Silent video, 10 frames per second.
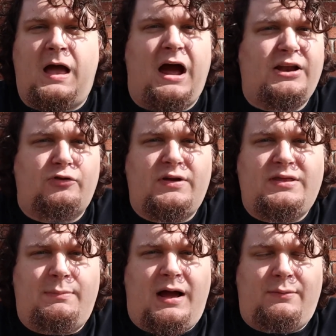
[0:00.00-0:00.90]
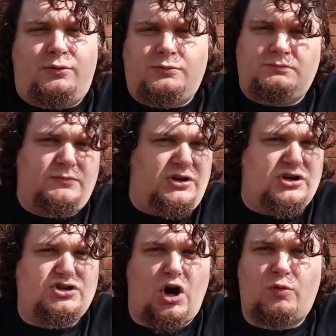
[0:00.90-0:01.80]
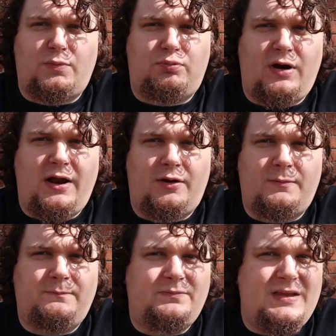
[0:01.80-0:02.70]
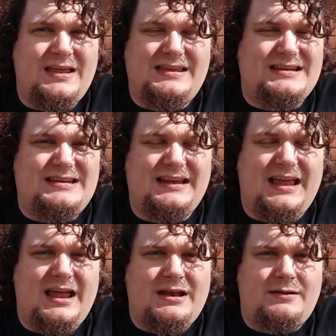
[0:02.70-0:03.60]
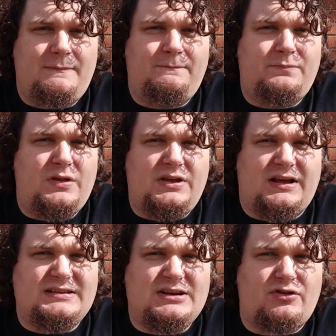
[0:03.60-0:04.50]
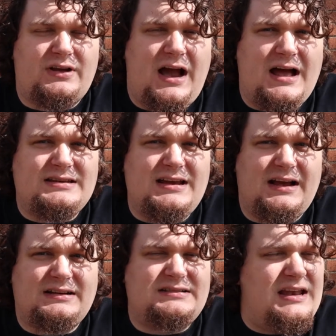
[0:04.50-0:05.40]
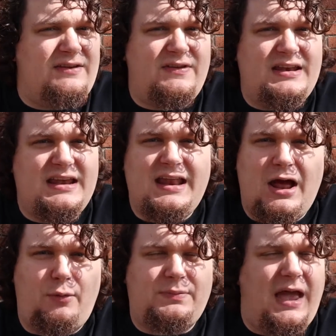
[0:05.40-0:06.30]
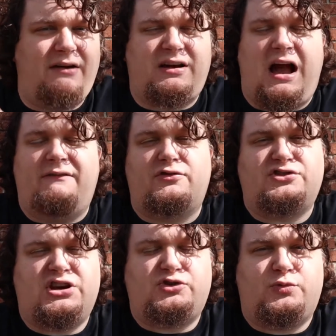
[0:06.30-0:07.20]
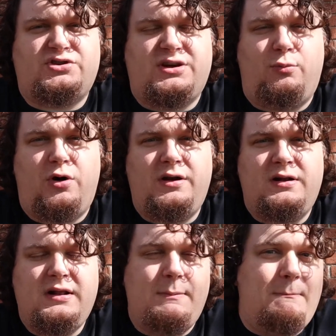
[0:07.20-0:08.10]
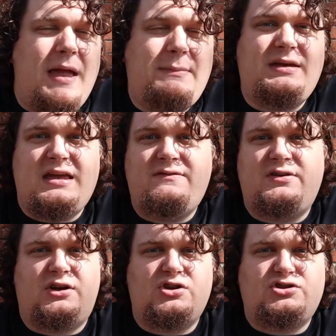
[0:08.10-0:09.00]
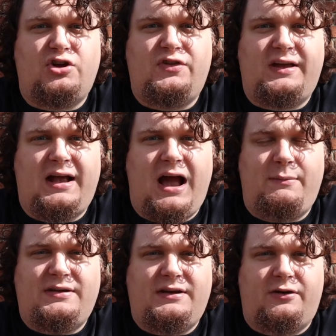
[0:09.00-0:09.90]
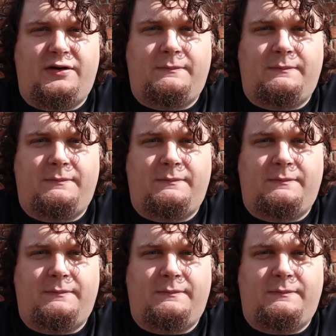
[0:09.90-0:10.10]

How do you read the Bible? You start with prayer, you dig in, you consider the context, and if you need help, you have a conversation with someone, maybe even consulting a commentary.